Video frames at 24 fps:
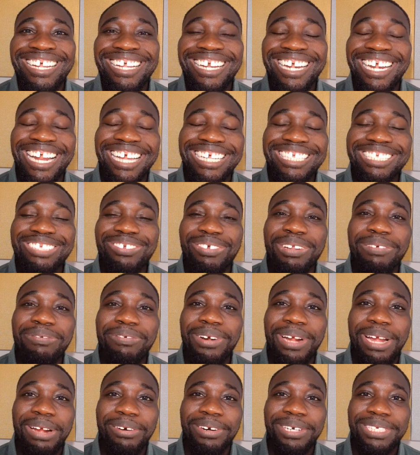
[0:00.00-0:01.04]
In the next
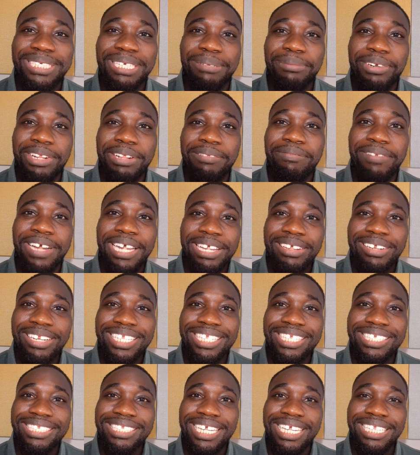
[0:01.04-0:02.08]
24 hours, I'm going to invite you to
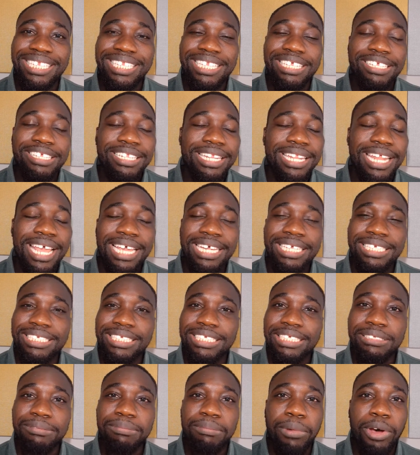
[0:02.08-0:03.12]
just take the
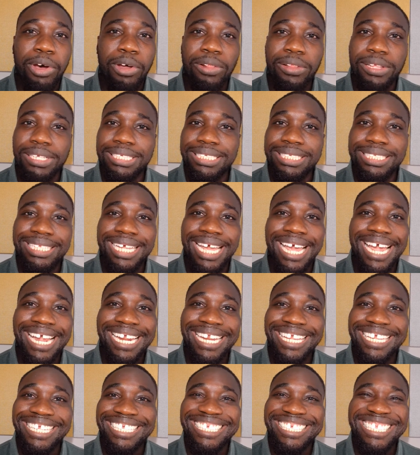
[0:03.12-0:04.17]
next smallest,
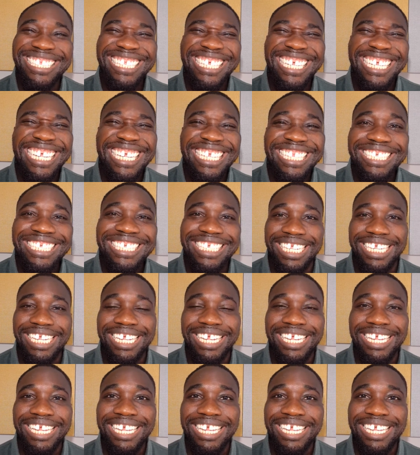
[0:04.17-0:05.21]
tiniest, teensy
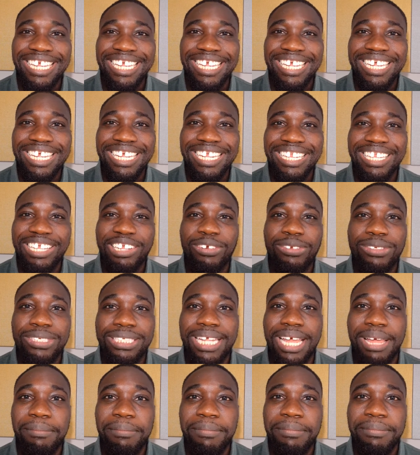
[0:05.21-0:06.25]
little
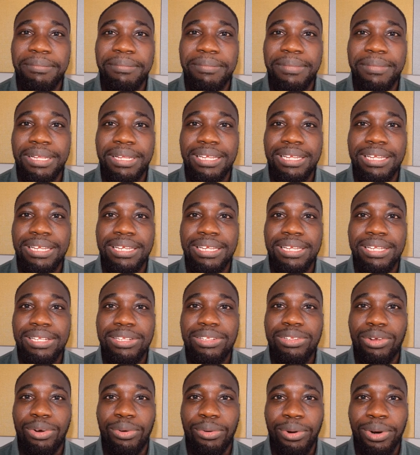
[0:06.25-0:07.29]
step
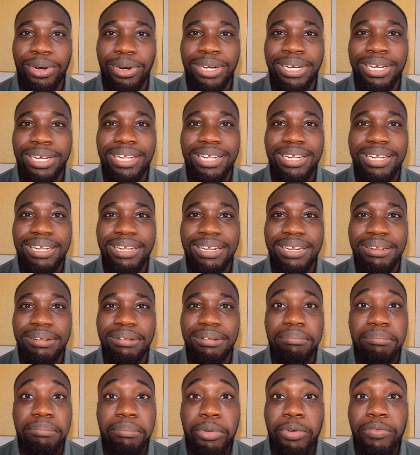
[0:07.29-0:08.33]
toward
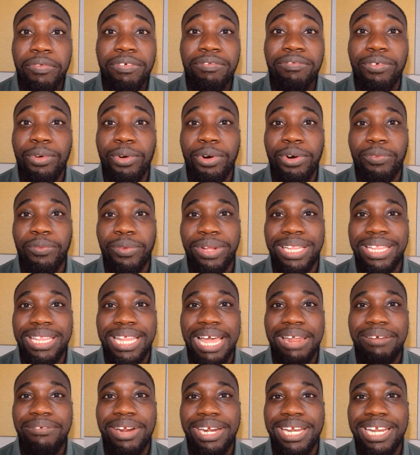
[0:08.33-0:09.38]
moving forward with
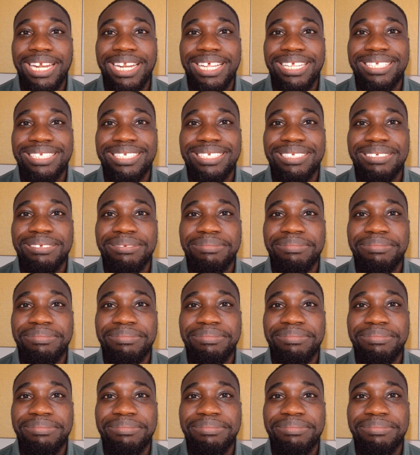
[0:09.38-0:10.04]
that readiness.